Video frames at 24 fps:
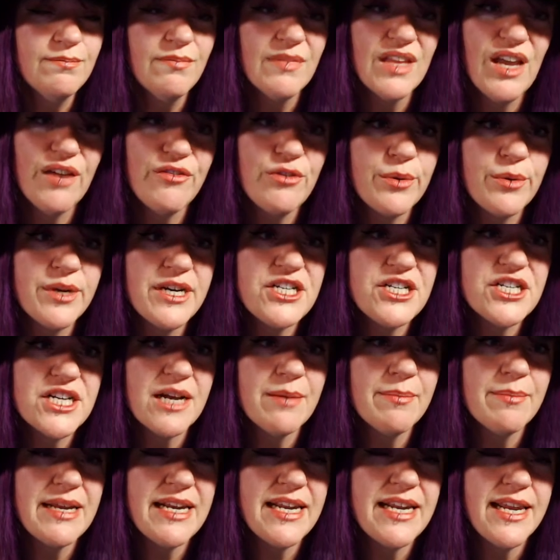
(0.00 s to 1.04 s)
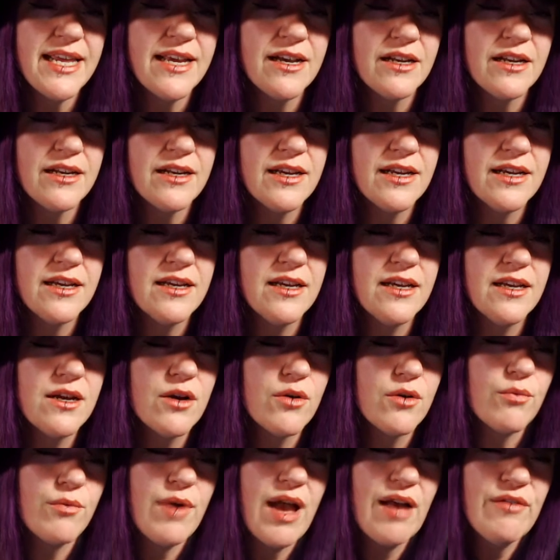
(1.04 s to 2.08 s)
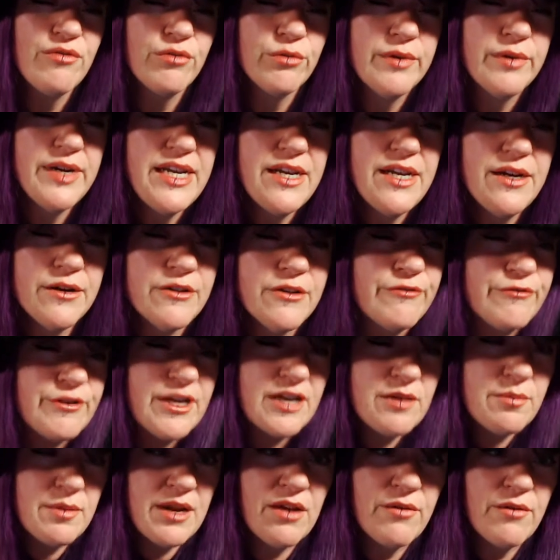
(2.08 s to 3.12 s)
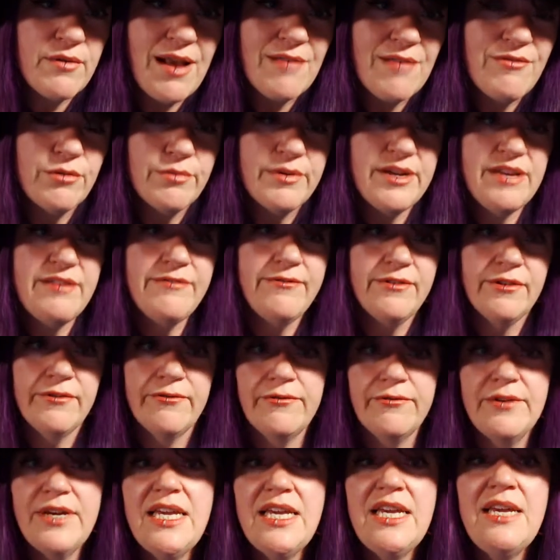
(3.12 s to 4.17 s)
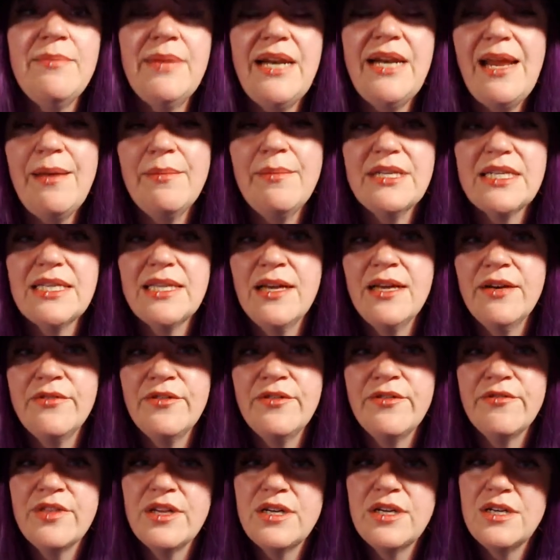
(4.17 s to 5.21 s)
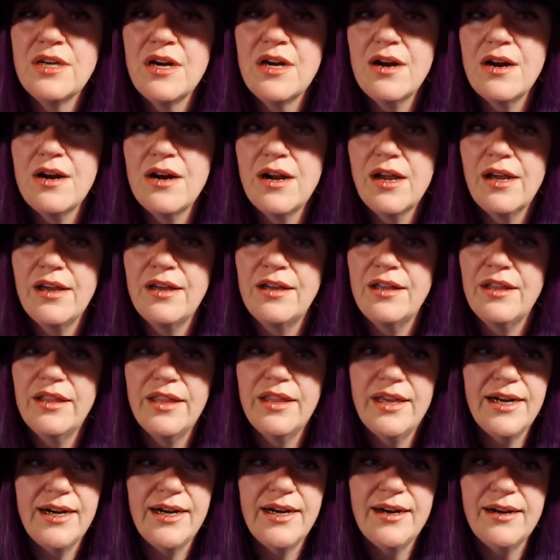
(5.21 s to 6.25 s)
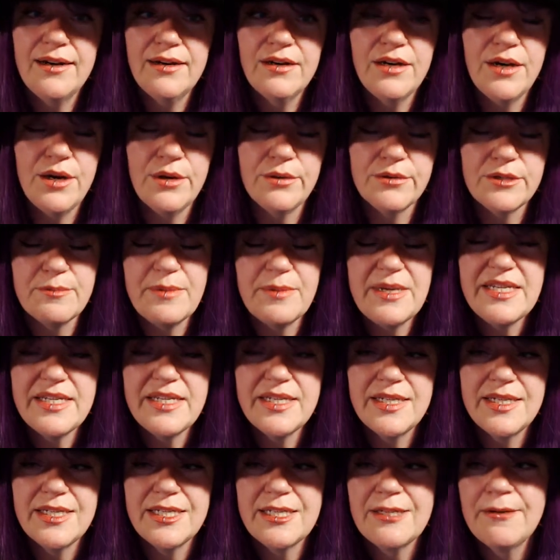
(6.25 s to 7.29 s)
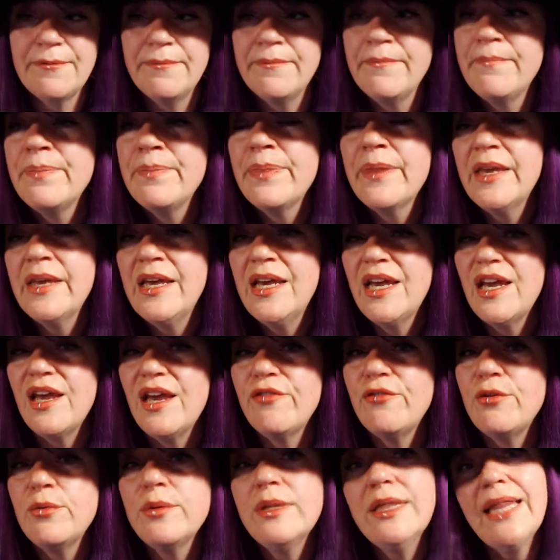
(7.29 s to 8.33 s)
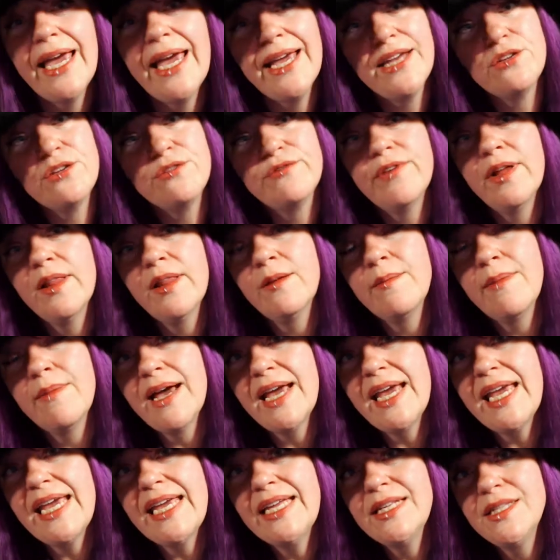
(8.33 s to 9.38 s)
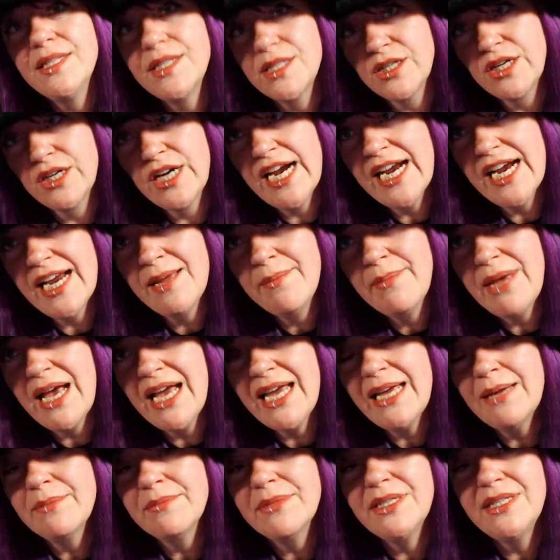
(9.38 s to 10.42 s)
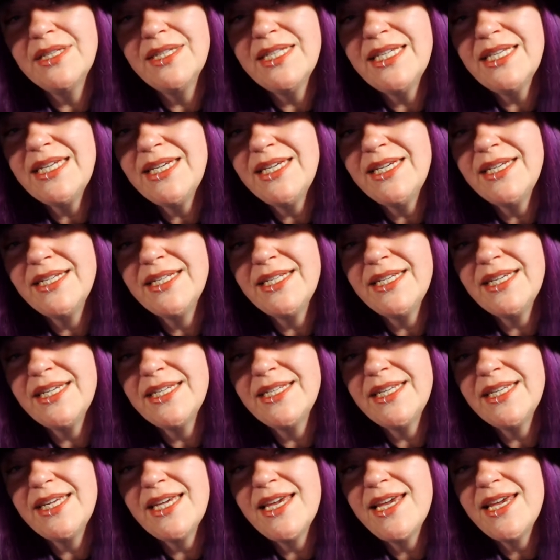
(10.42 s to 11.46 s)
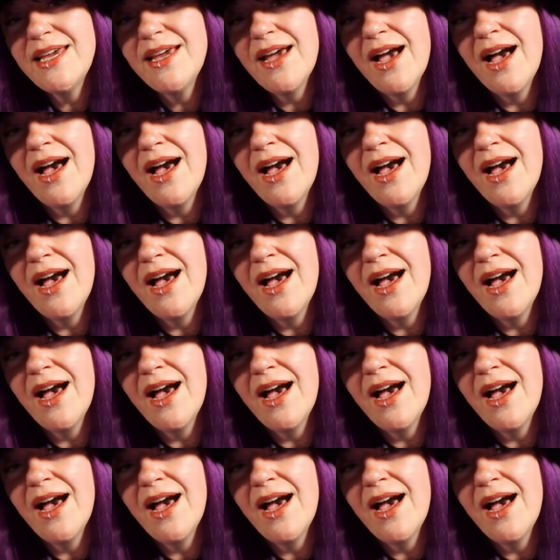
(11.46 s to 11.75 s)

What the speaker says: If you want to check out my knitting on Ravelry or friend me on Ravelry, feel free. My name is Loveofthedark there, no spaces. If you would like to follow my Instagram, I am ZZZIRAAA.